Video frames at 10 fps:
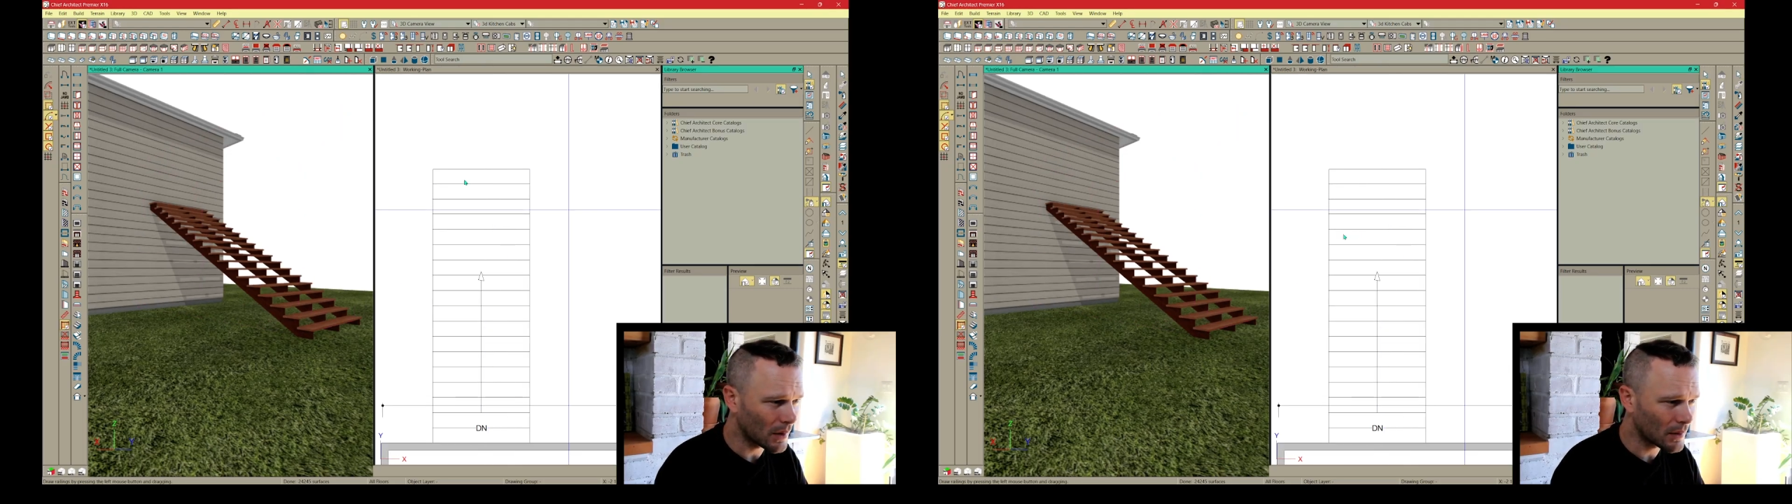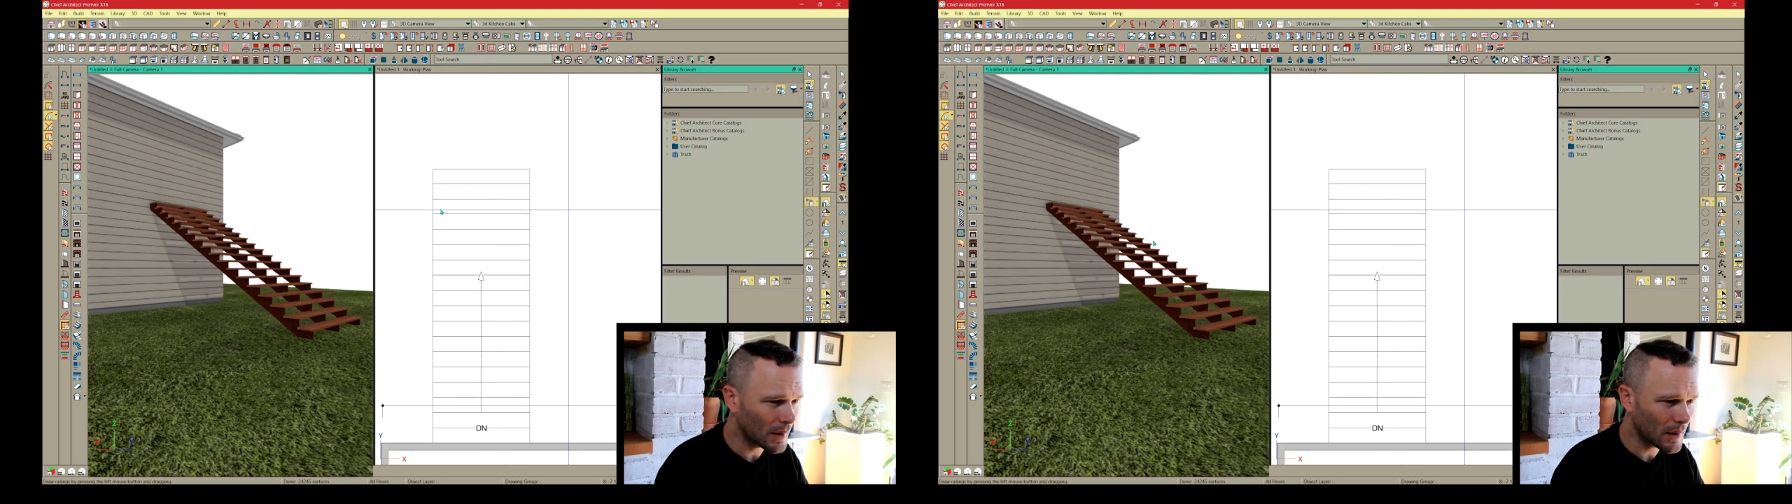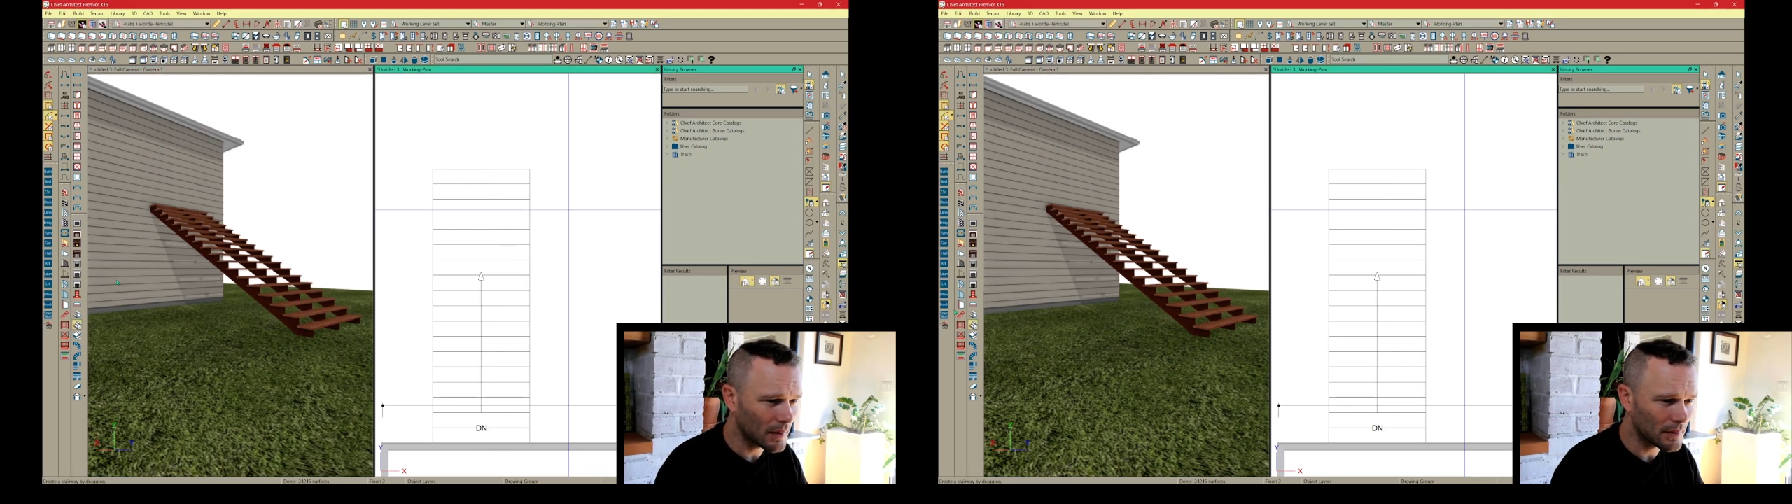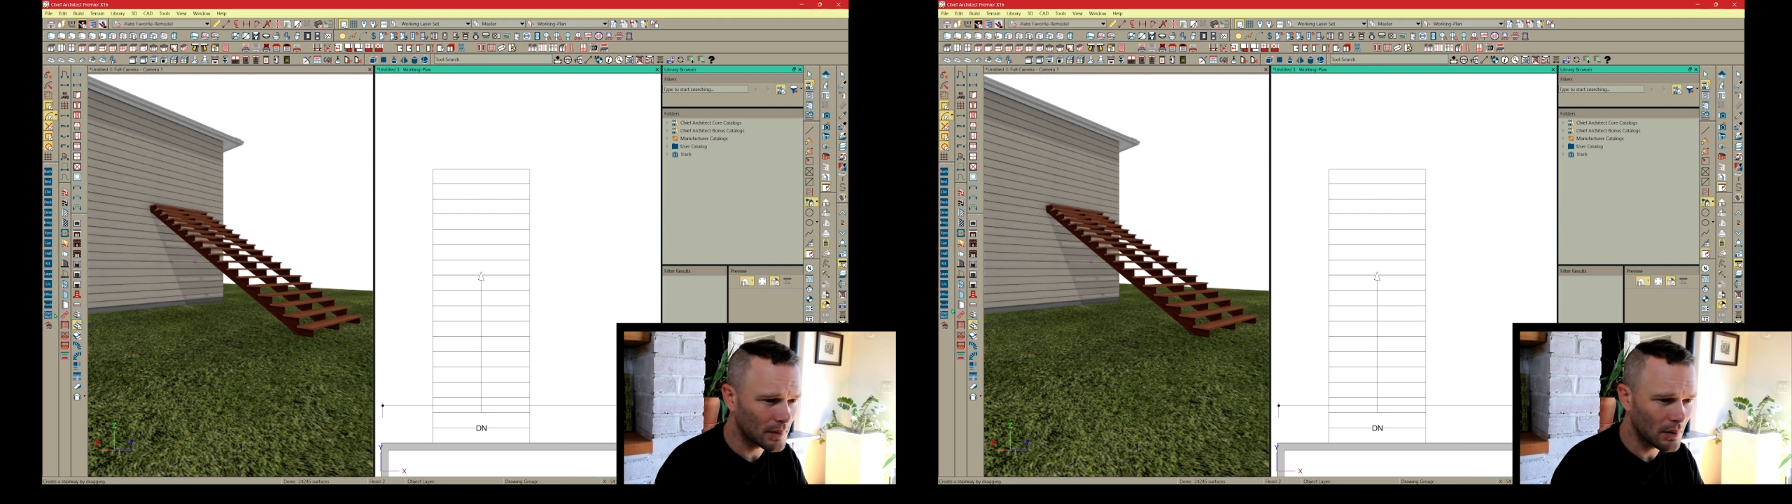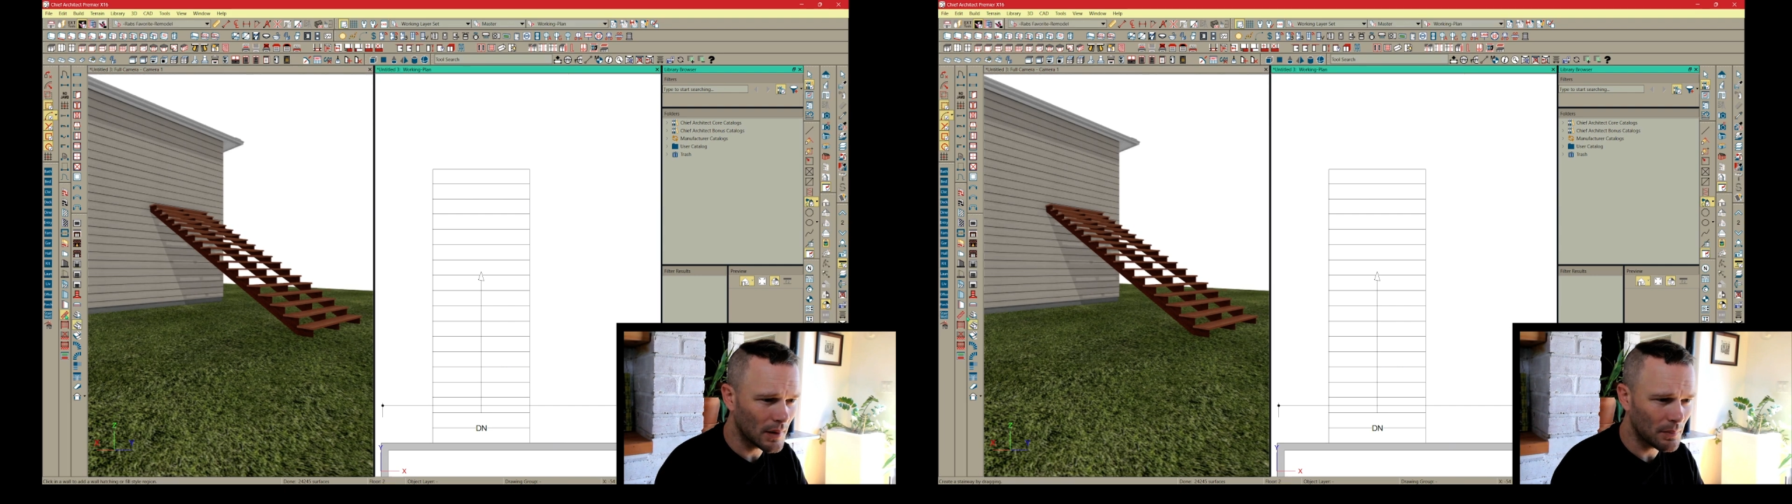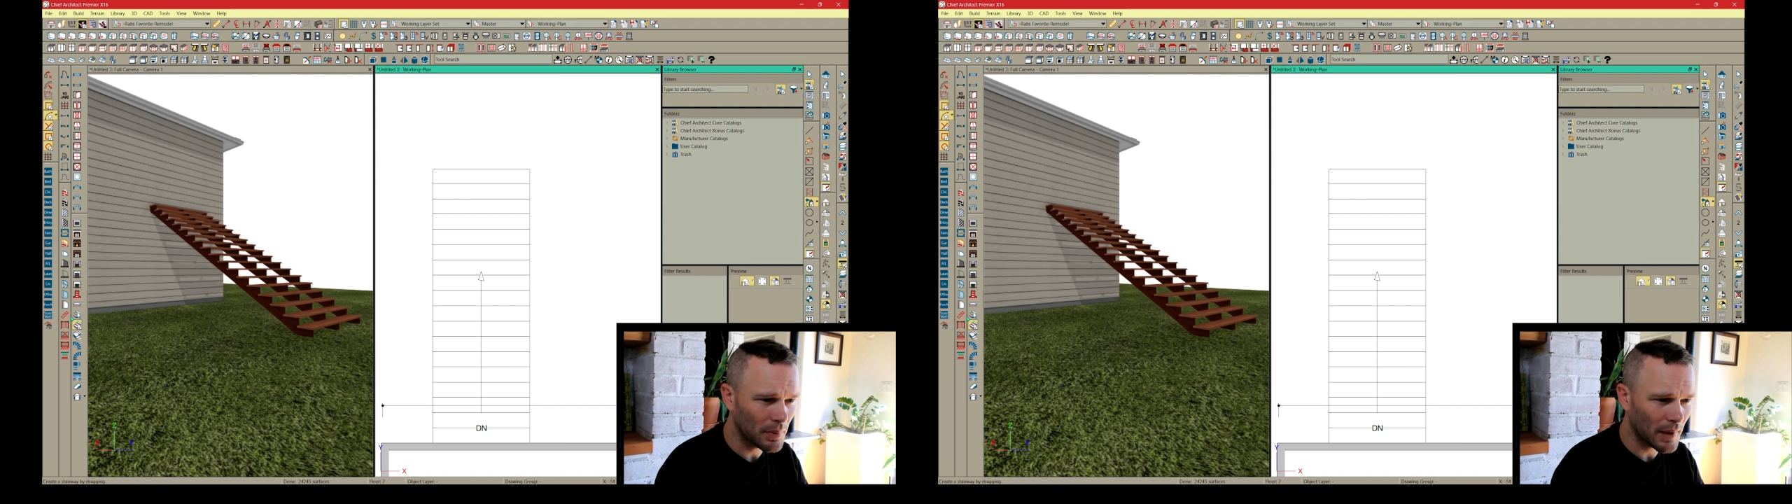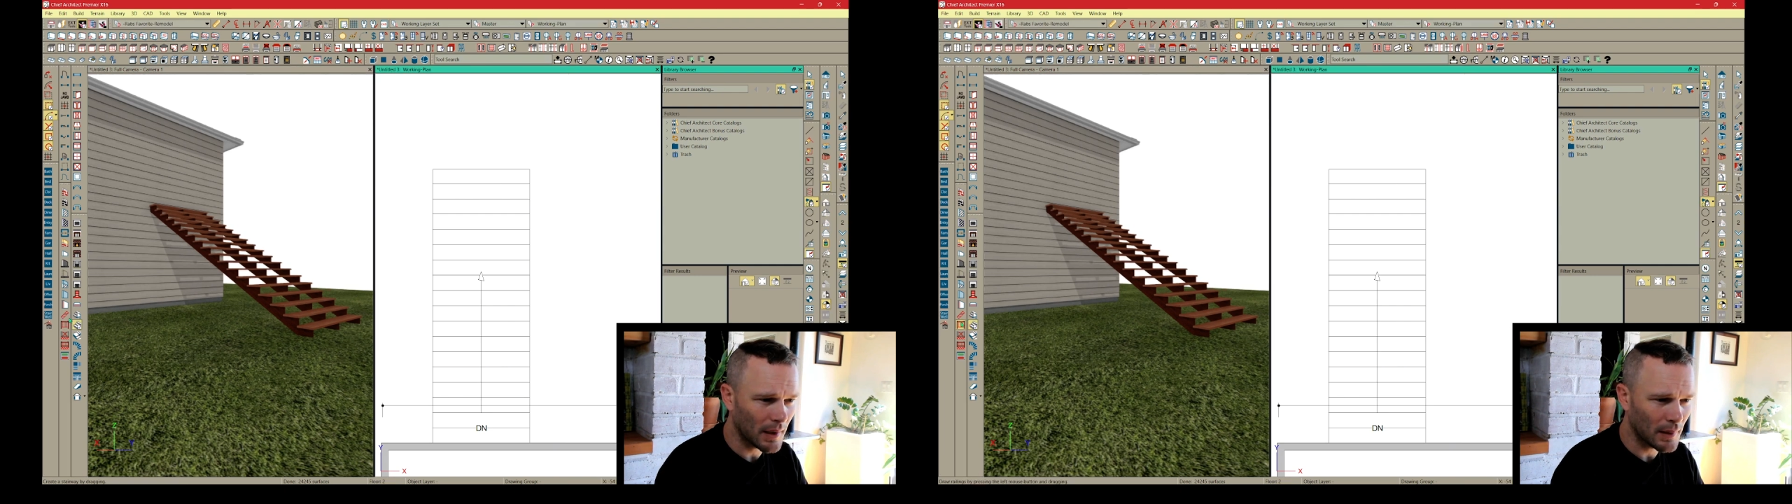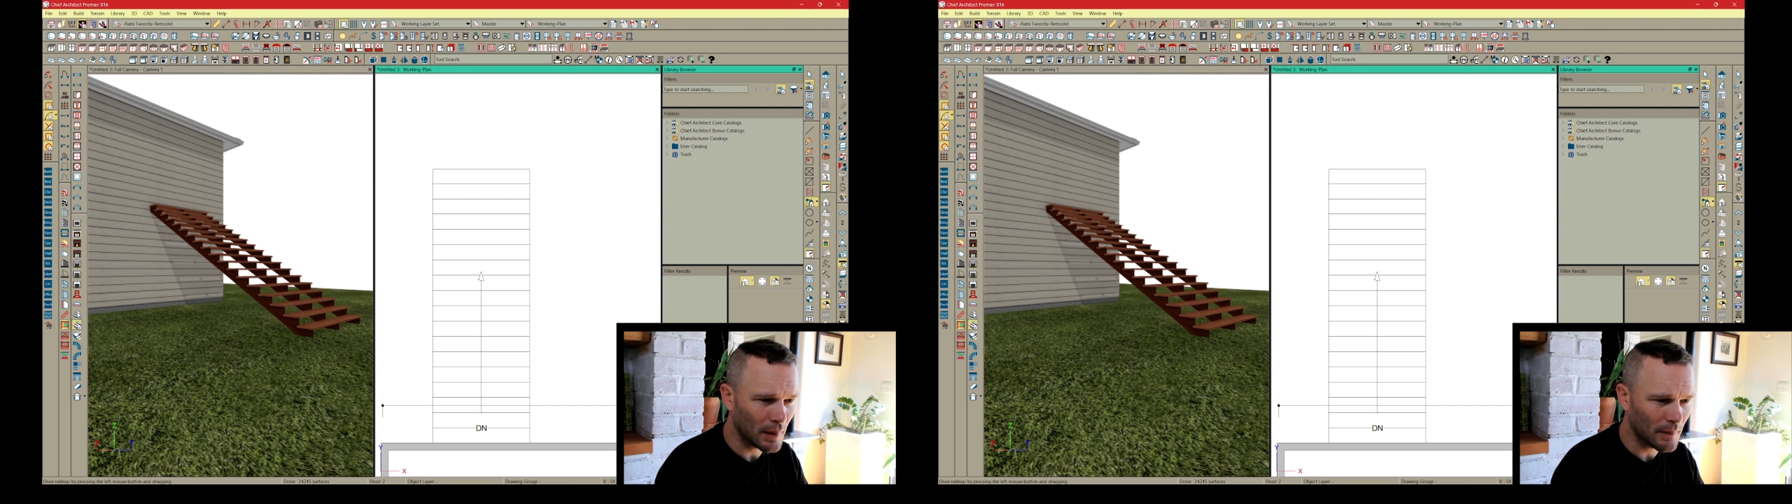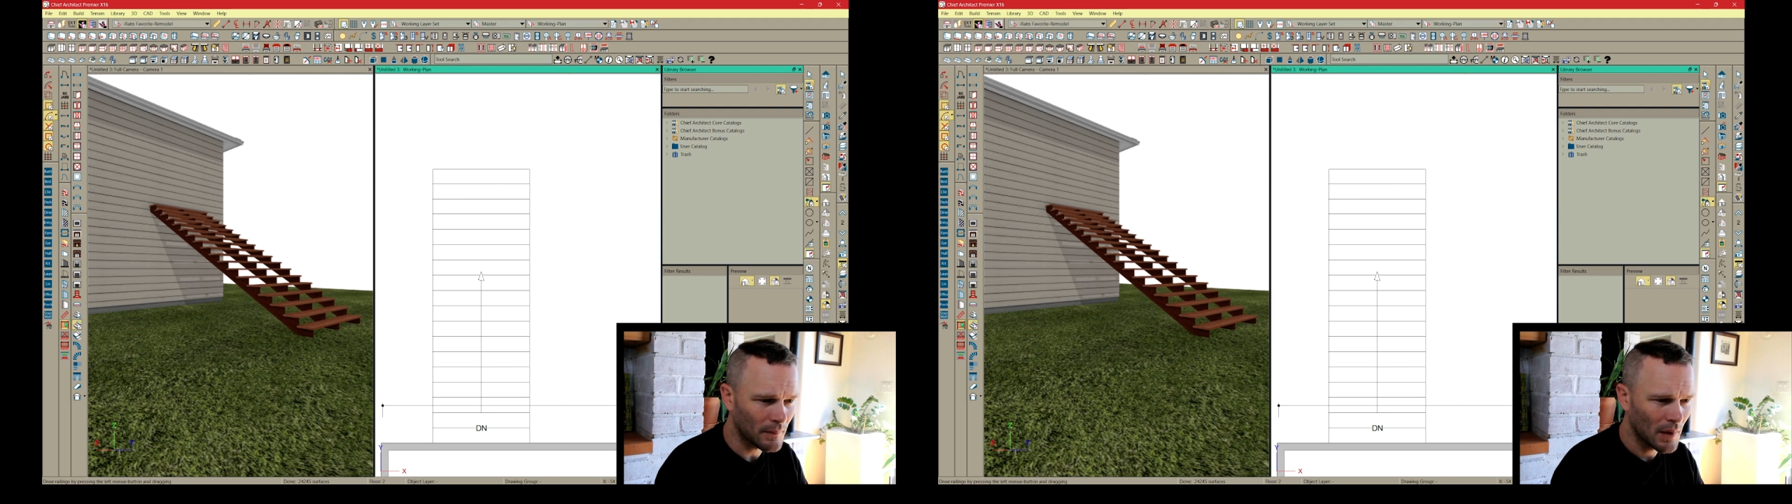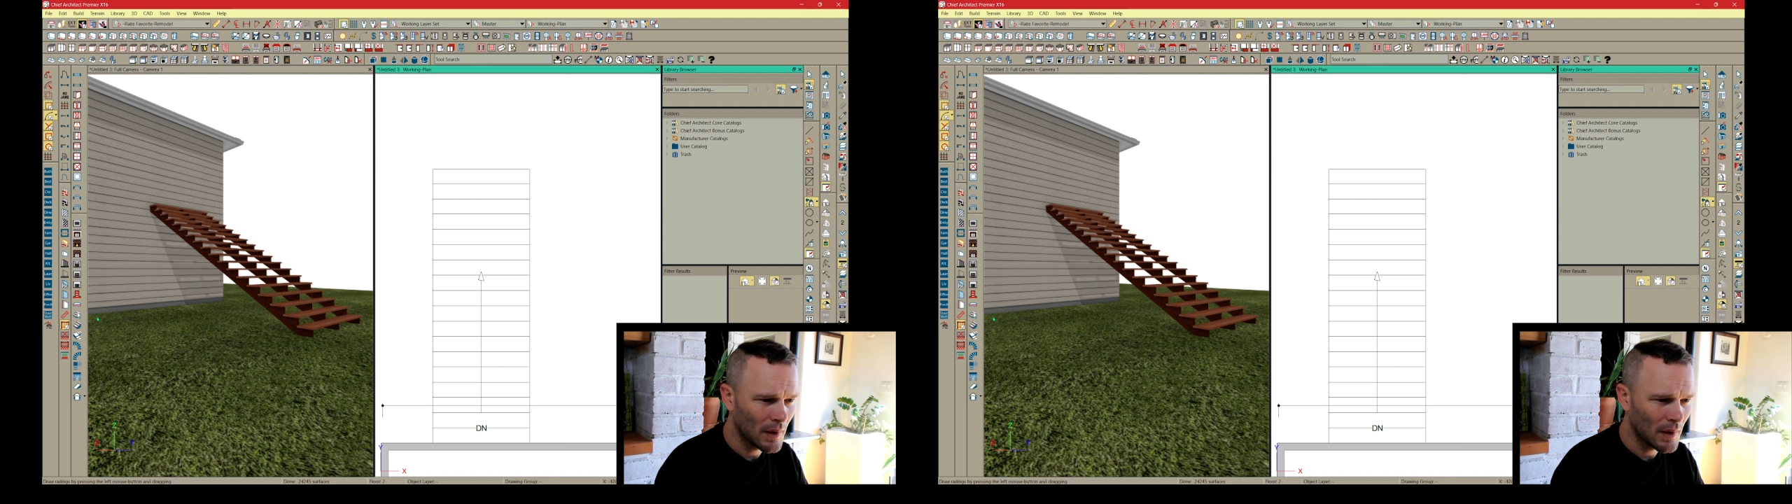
I'll click in a 2D plan here,